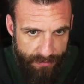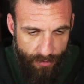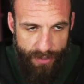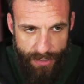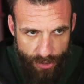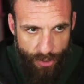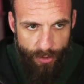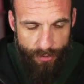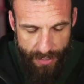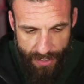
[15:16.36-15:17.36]
or
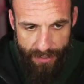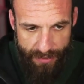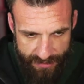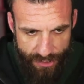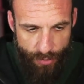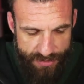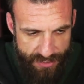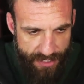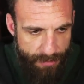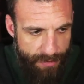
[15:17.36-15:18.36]
ego, because ego is
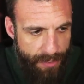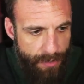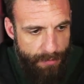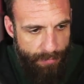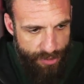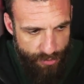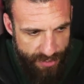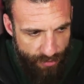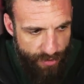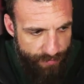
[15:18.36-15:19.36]
the enemy, but you
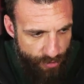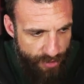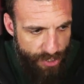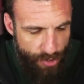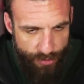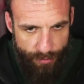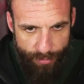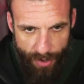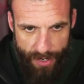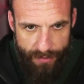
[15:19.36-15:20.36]
get rid of your ego and your
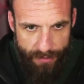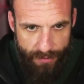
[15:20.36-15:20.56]
pride.